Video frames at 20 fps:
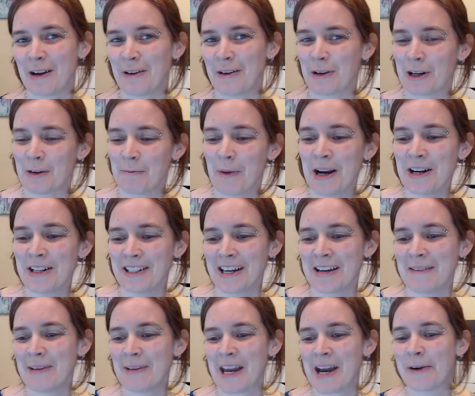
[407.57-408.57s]
I work
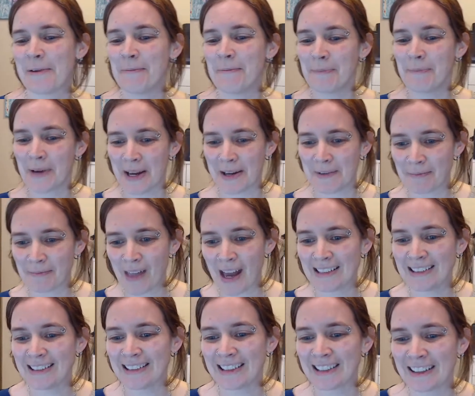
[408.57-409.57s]
part-time now, but I
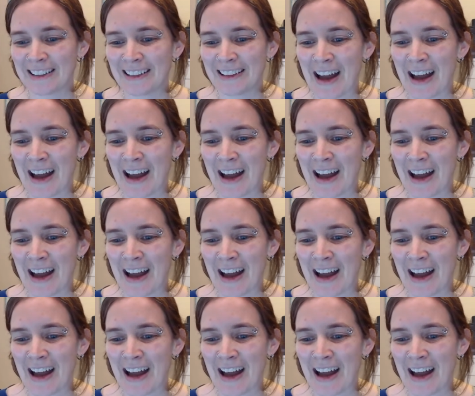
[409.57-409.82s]
still